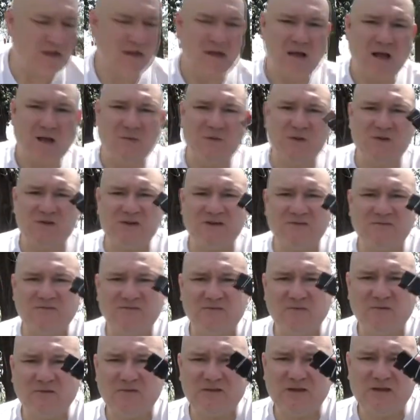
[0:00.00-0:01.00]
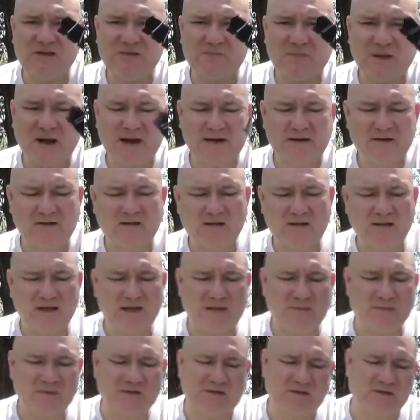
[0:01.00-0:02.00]
I'm using 4 of these binder
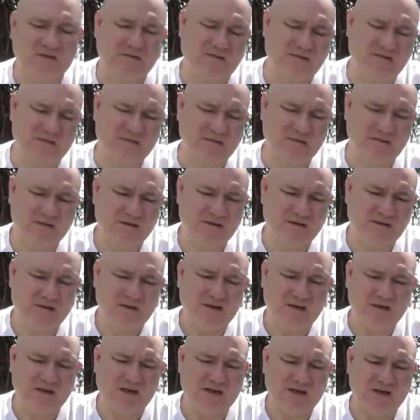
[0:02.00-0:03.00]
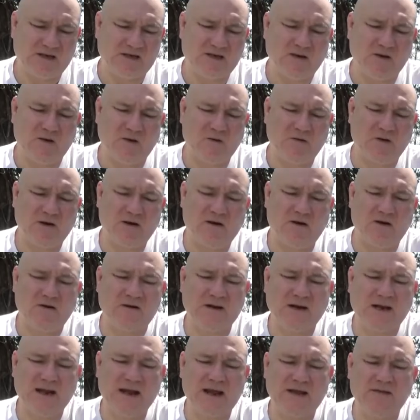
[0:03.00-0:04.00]
clips just to hold it all
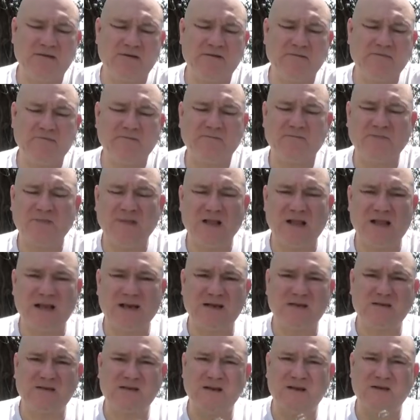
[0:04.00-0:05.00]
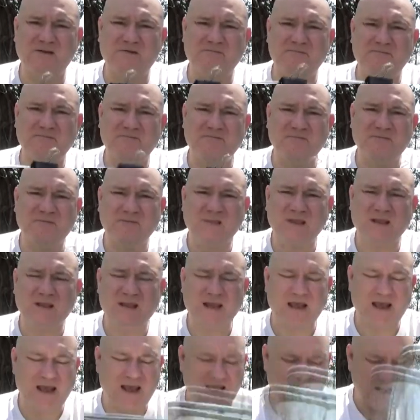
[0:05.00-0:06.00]
together, like so.
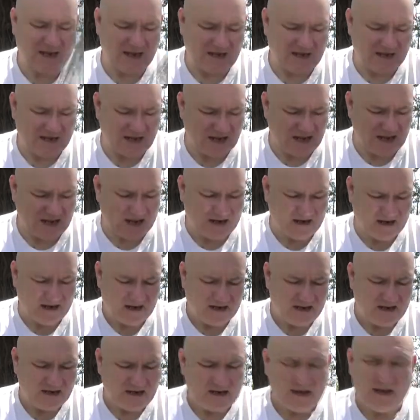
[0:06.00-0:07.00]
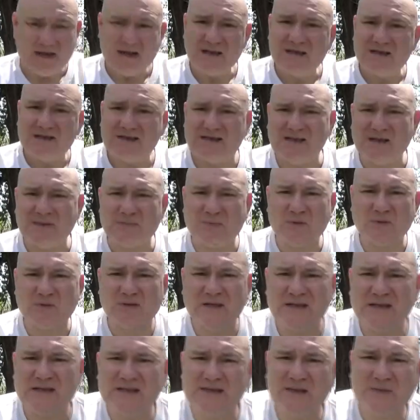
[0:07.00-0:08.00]
And simple,
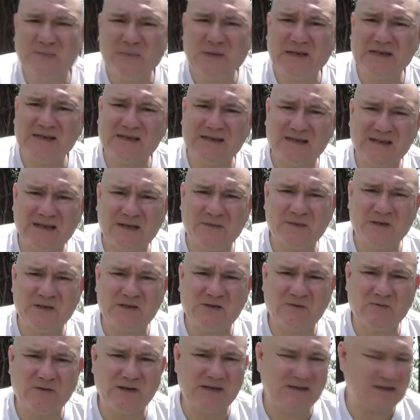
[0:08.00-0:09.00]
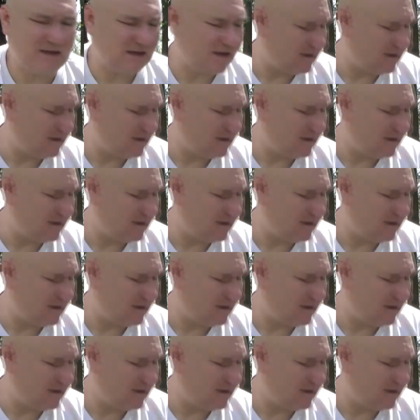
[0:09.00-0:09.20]
easy peasy, lemon squeezy.